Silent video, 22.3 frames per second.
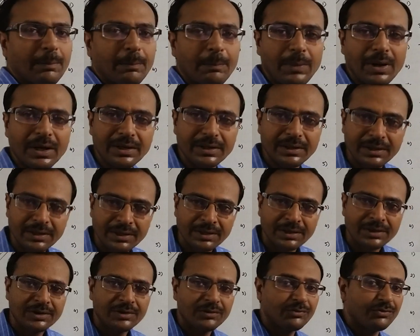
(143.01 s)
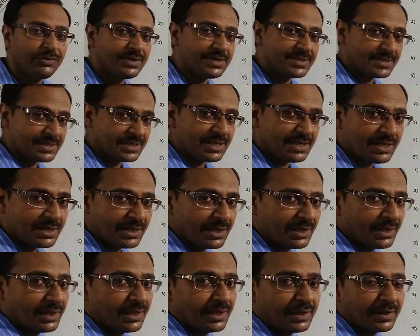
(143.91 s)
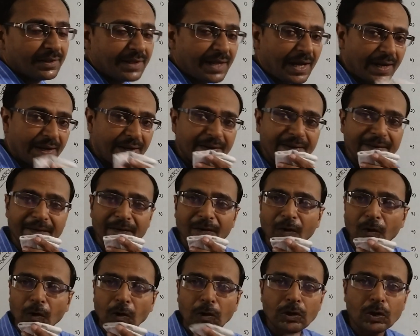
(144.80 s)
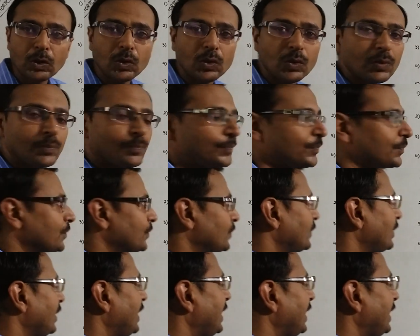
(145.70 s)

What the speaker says: but we see that although